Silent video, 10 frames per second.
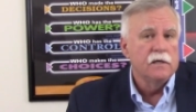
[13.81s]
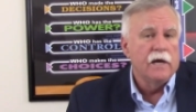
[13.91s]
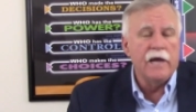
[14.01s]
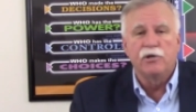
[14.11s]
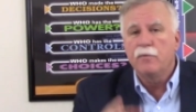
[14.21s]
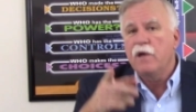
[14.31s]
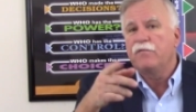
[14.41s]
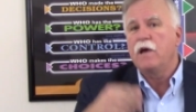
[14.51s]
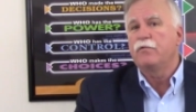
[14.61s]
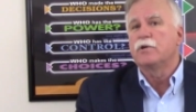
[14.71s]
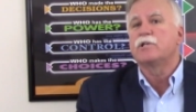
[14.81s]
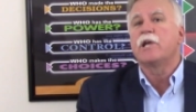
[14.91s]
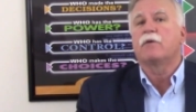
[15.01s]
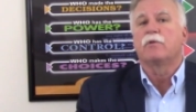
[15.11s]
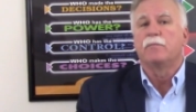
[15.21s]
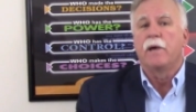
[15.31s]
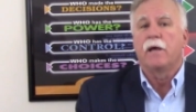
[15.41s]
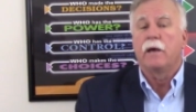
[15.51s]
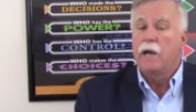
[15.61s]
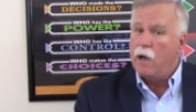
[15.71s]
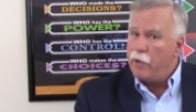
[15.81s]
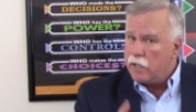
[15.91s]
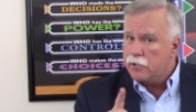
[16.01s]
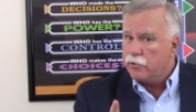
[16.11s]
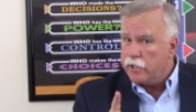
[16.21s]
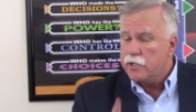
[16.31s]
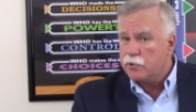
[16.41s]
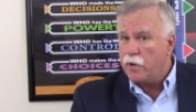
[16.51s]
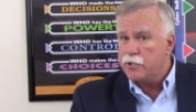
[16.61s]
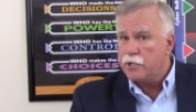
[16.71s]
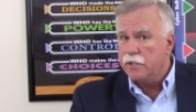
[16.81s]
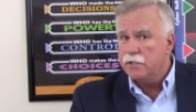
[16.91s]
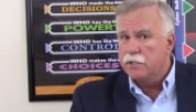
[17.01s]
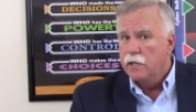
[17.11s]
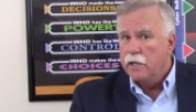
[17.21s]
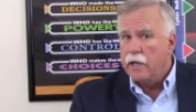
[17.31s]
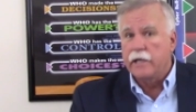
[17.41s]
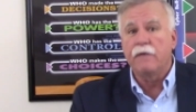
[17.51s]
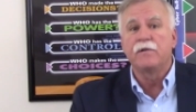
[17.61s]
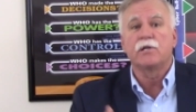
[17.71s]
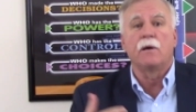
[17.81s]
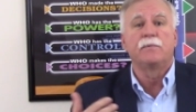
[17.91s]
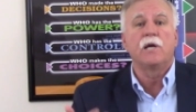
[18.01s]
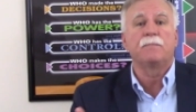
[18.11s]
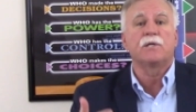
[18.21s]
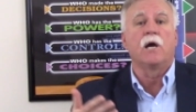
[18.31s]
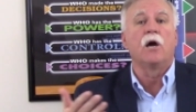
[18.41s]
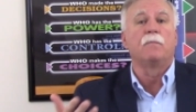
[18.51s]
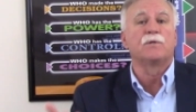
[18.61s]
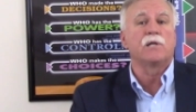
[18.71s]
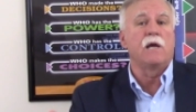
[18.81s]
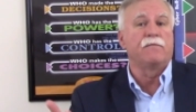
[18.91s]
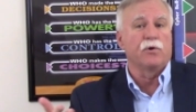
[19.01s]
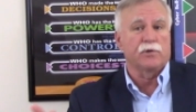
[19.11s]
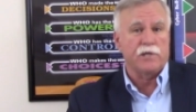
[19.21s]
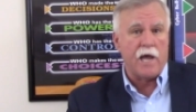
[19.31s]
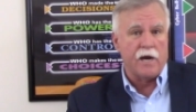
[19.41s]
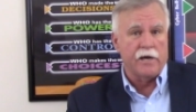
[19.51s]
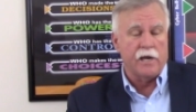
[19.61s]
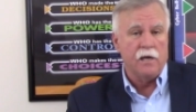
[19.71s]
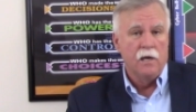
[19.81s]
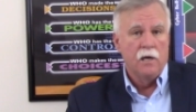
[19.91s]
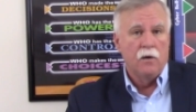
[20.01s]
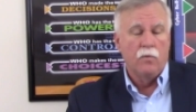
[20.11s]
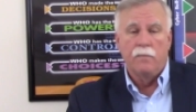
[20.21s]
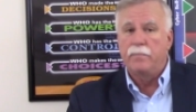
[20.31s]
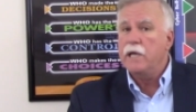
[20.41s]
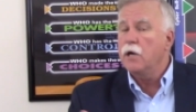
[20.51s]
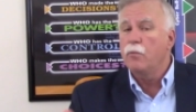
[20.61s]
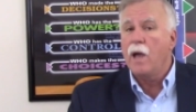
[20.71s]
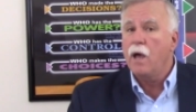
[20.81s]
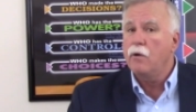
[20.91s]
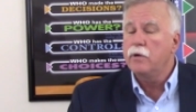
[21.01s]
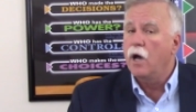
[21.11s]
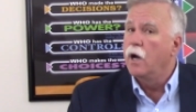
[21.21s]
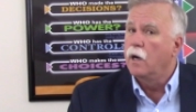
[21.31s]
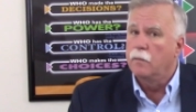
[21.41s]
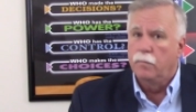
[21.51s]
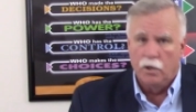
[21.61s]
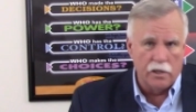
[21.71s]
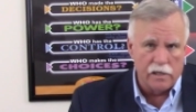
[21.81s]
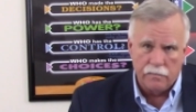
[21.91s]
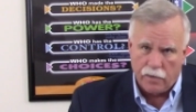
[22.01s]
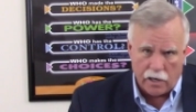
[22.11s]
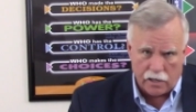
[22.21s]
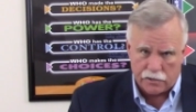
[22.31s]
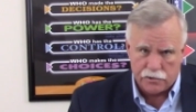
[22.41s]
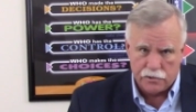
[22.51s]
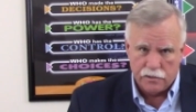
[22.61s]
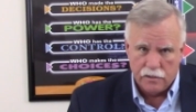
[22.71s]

Hey, do me a favor and stick with me, and I'll answer these questions and give you some tips to help save your sanity when being around a bullying boss.